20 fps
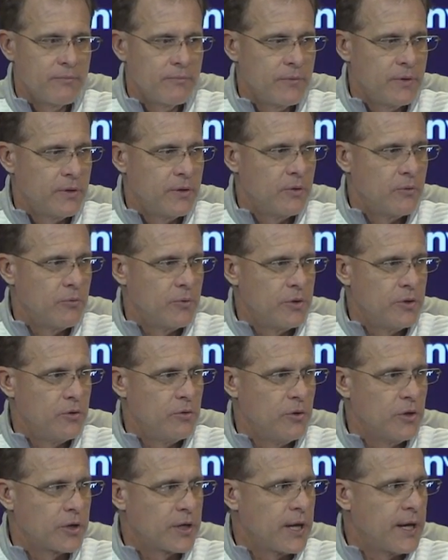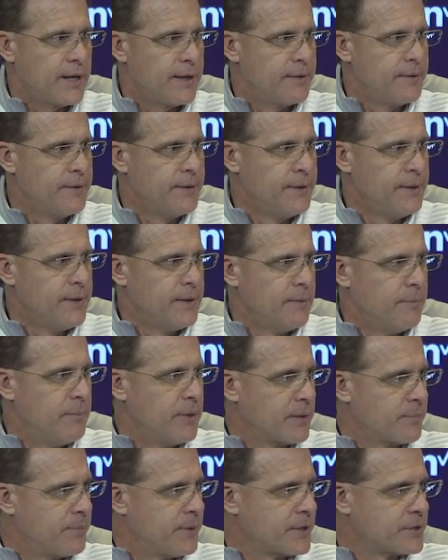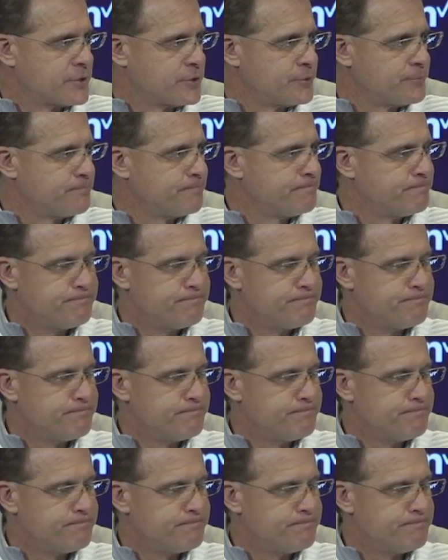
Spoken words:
you know, when you look at it, big picture.